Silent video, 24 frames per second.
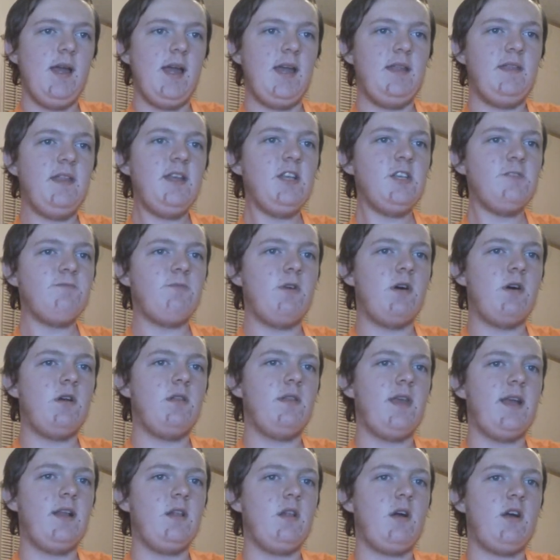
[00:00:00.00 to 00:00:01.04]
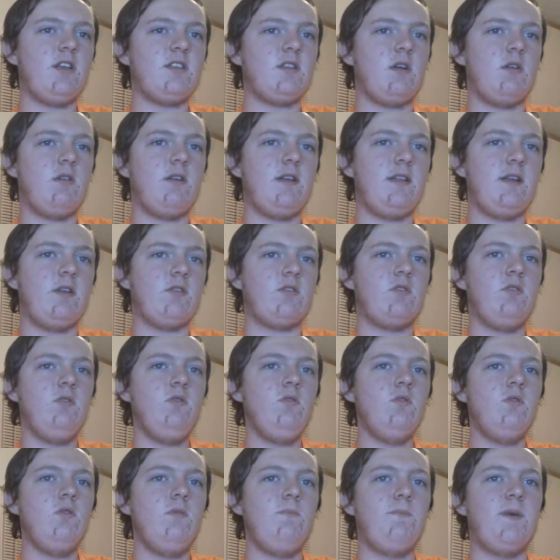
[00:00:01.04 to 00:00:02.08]
In this one, they lost not only their
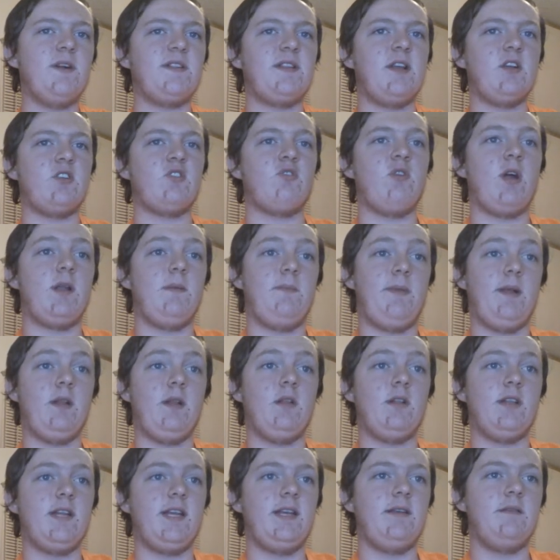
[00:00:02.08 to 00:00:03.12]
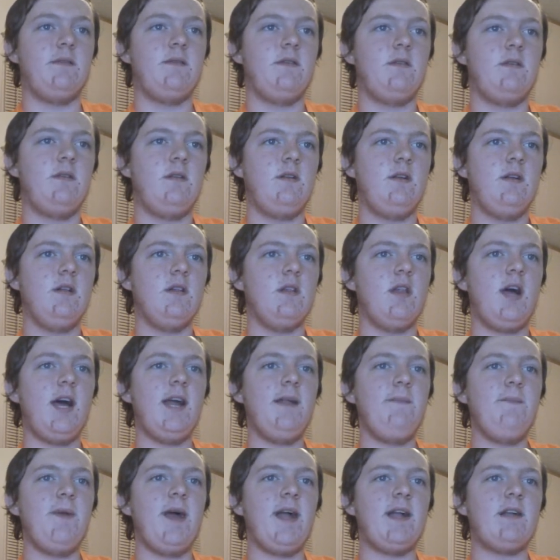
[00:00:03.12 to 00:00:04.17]
cool, but their credibility.
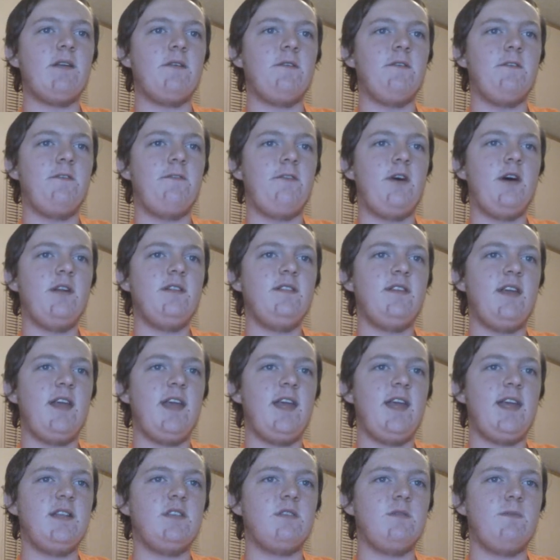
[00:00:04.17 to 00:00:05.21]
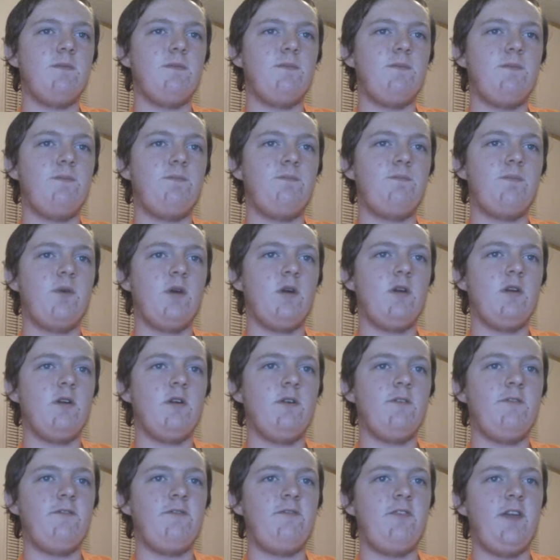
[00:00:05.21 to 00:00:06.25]
Linebacker Vontaze
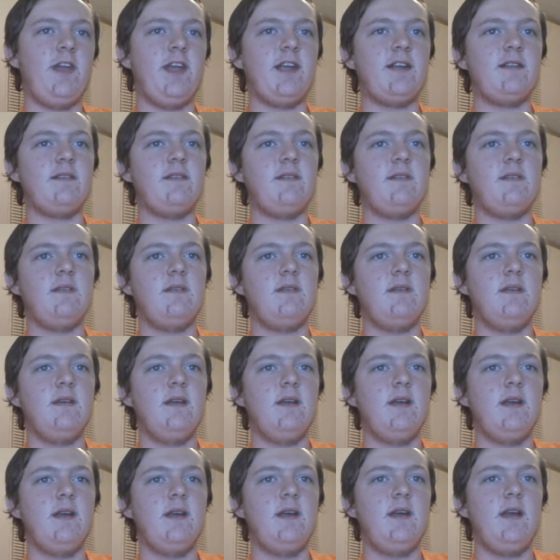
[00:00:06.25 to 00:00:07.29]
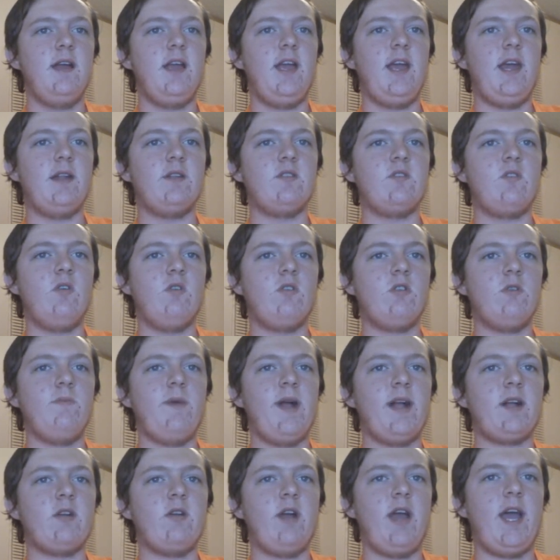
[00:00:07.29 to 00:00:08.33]
Burfict and
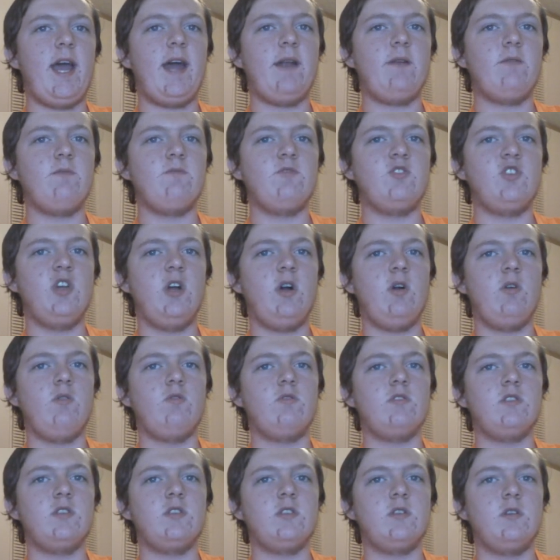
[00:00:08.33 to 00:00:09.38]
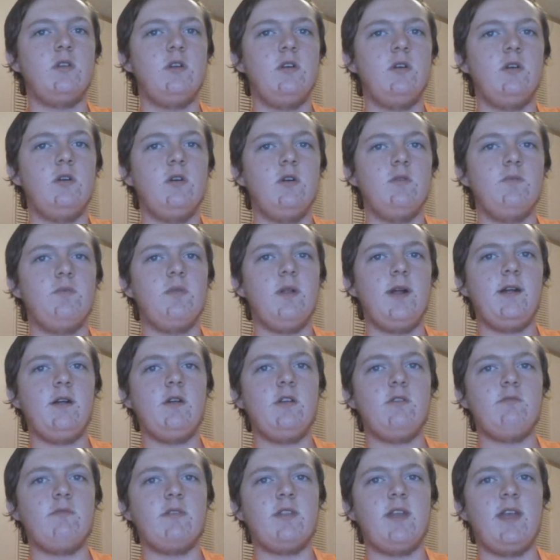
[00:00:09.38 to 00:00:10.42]
cornerbacker Adam Jones,
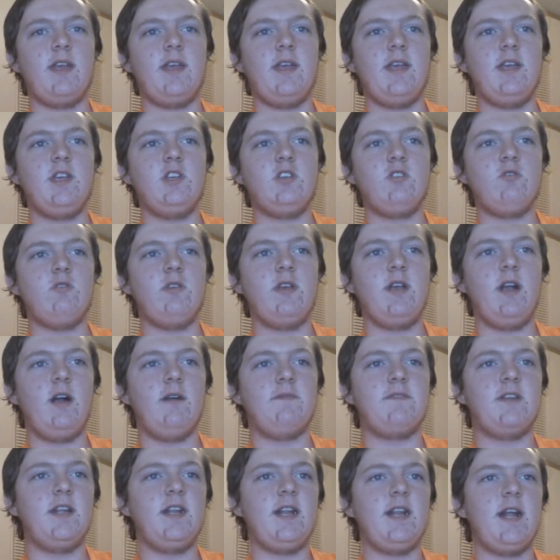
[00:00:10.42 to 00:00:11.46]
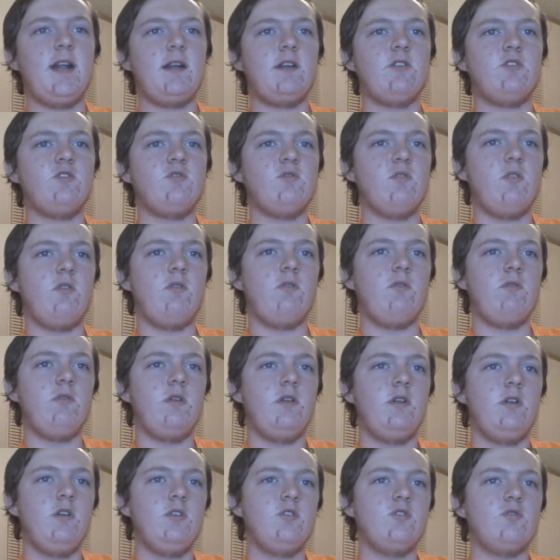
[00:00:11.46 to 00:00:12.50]
players with a history of getting out of control,
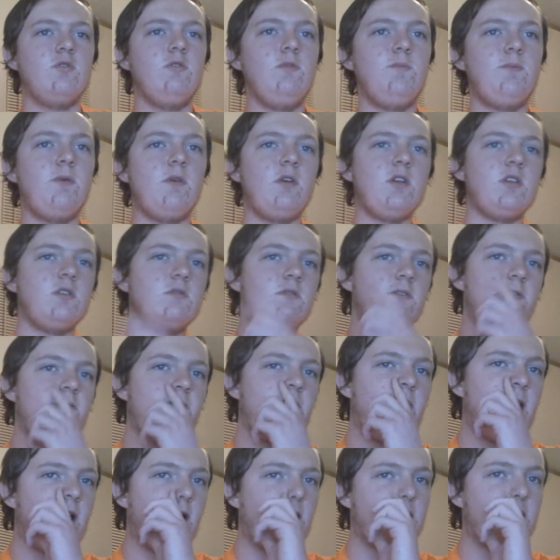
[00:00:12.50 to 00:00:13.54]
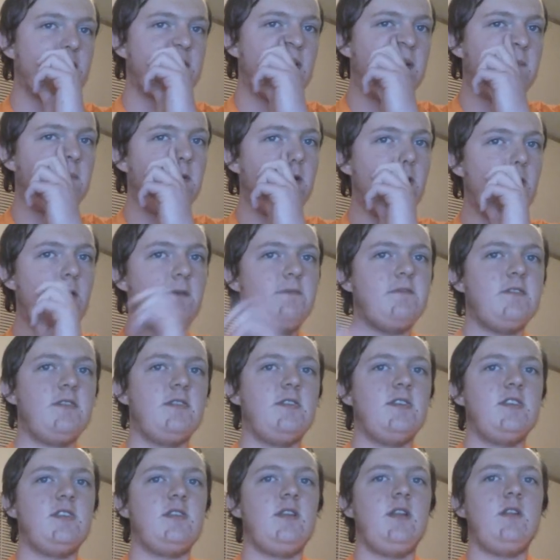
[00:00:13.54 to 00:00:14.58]
drew personal fouls that moved
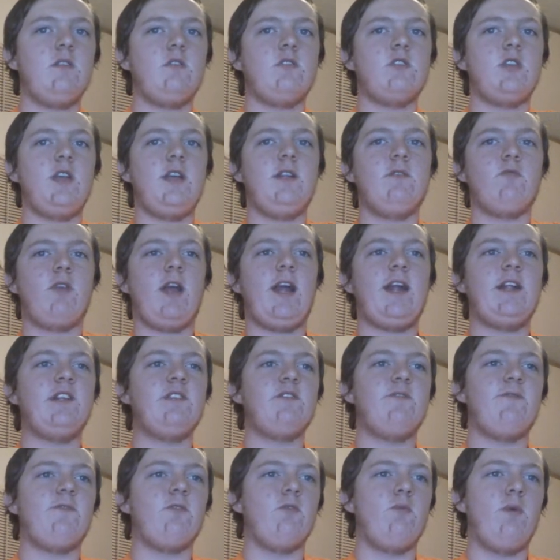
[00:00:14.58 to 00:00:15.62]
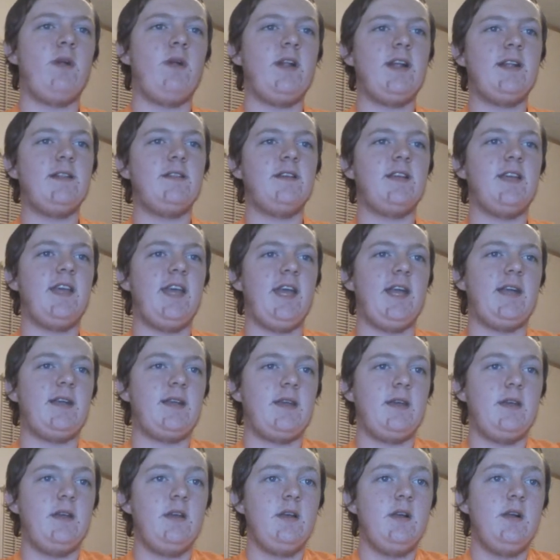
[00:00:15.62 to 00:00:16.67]
the Steelers in range for winning the
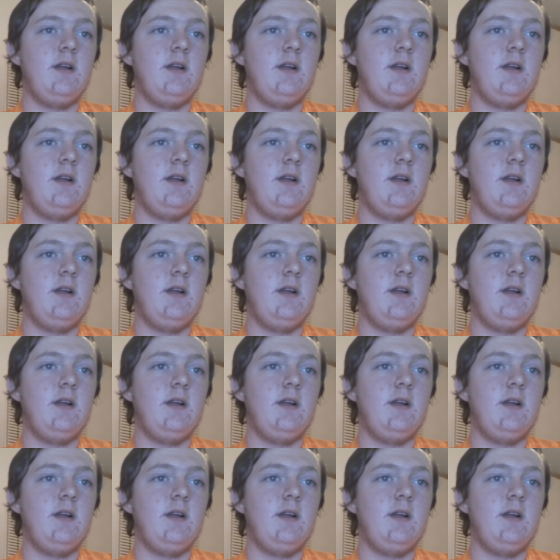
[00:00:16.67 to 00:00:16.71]
kick.